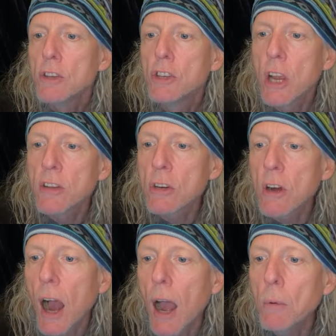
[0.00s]

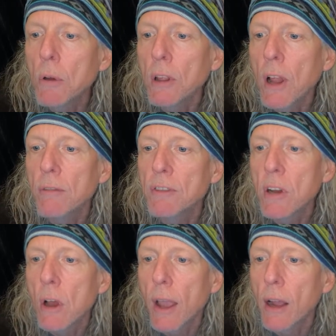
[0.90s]
Ginger, I would love to
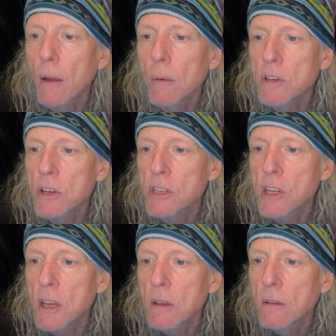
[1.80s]
know. Hang on. I want to just
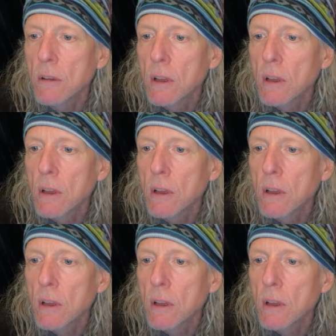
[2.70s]
see.